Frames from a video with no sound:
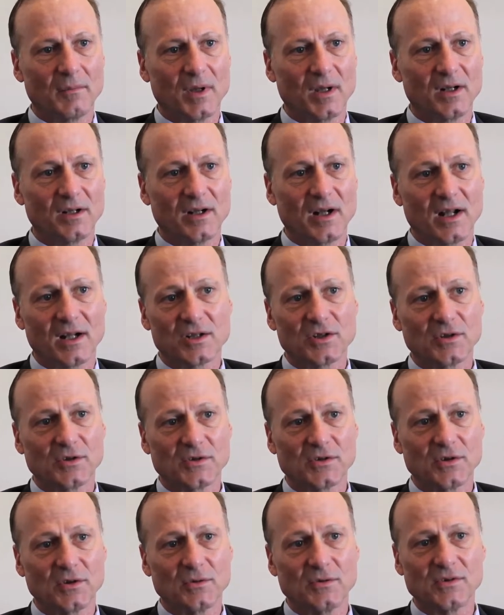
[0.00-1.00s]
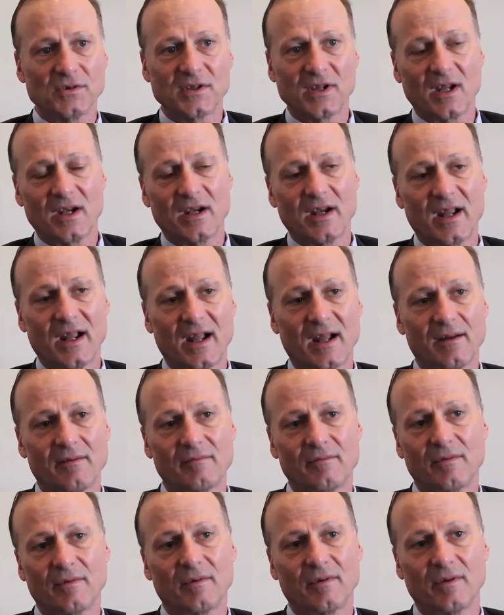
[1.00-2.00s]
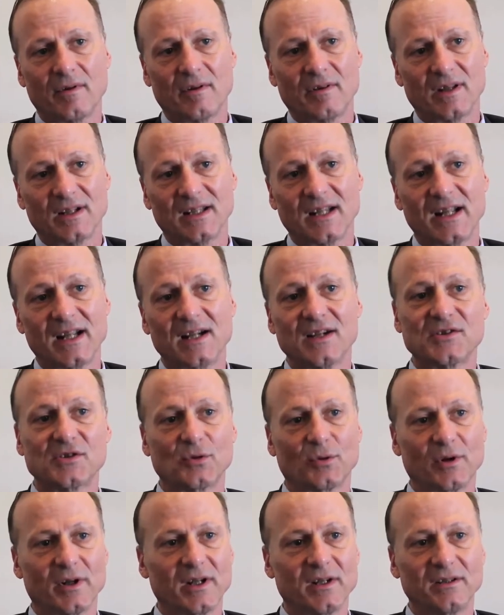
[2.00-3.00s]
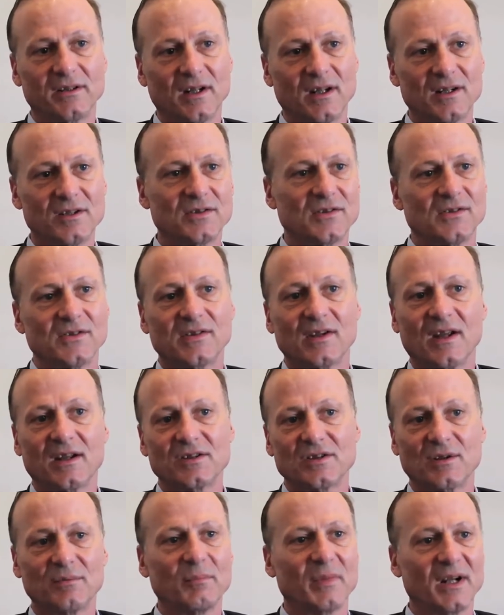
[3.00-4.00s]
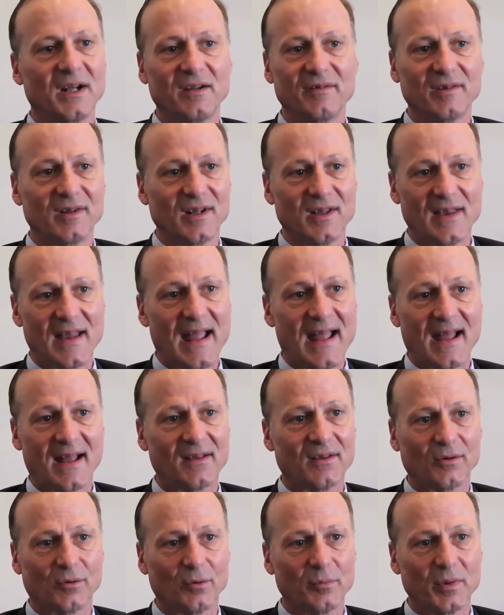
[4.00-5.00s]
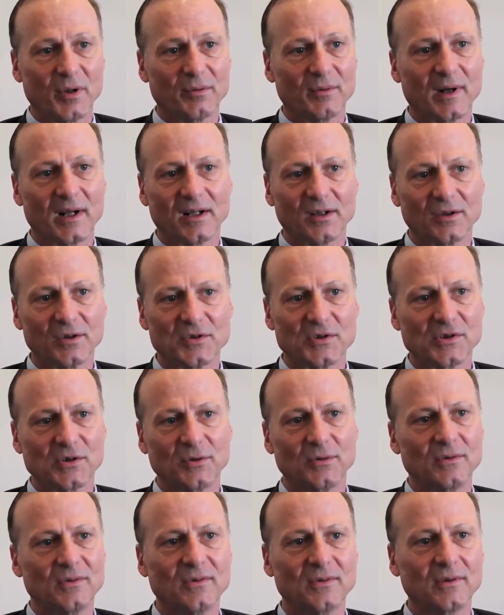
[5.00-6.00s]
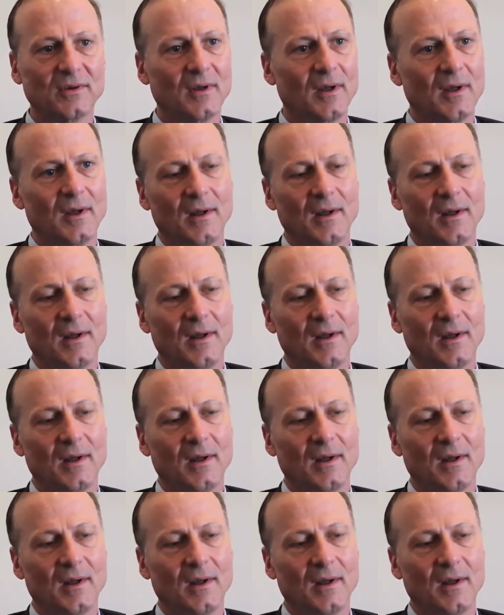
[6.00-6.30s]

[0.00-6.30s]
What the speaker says: International students tend to have the latest orientation session, but even in that there will be regular students.